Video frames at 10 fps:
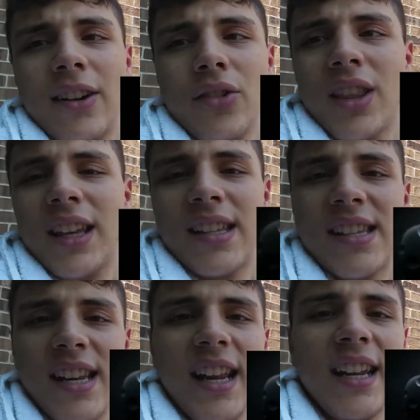I don't think
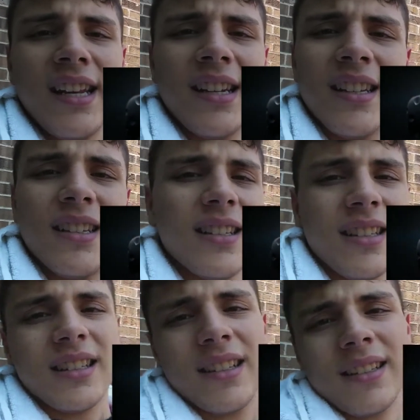it's needed,
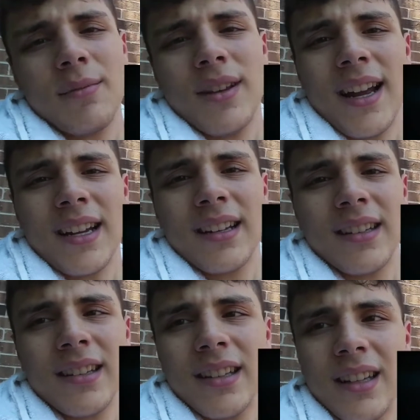to be
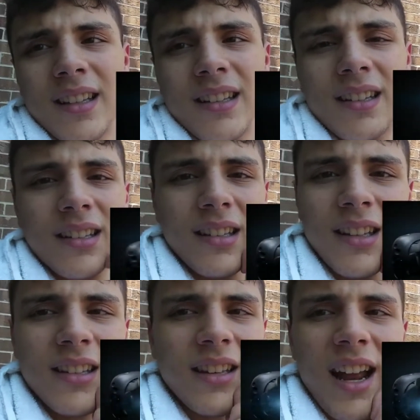honest.
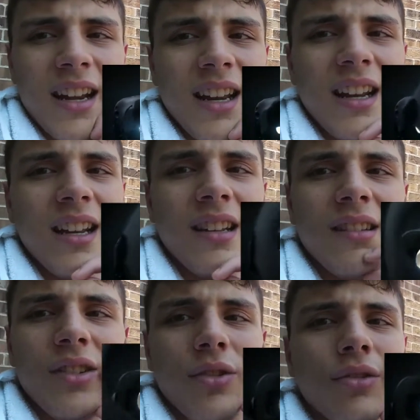It's not
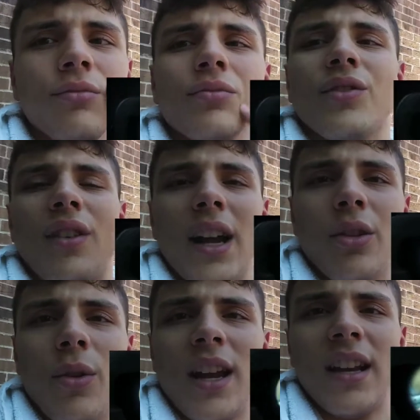needed. Doom's
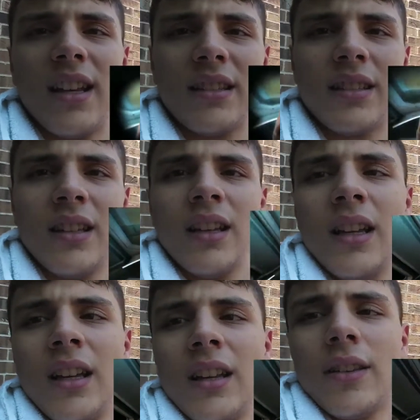fine the way it is.
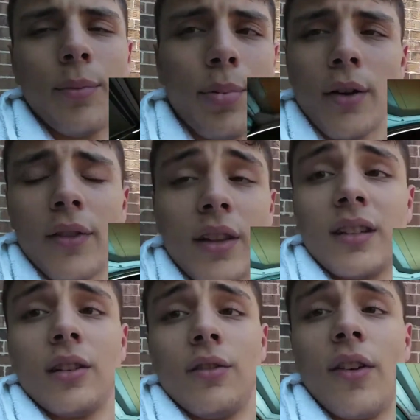It's perfectly
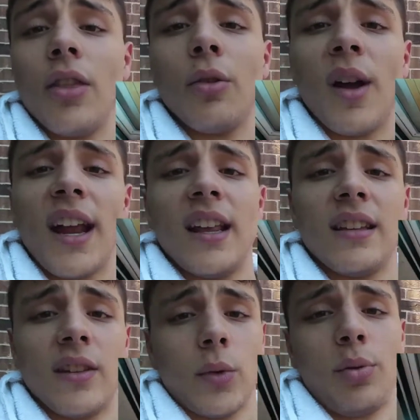still fun the way it
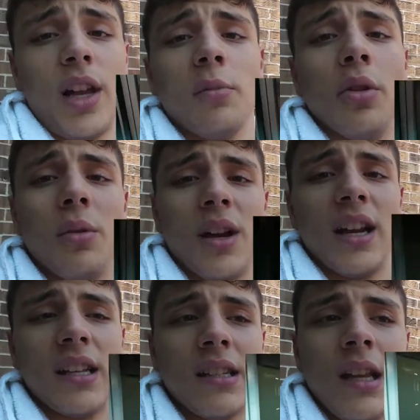is. It's replayable the way
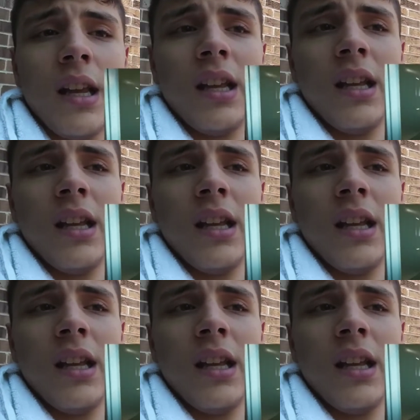it is.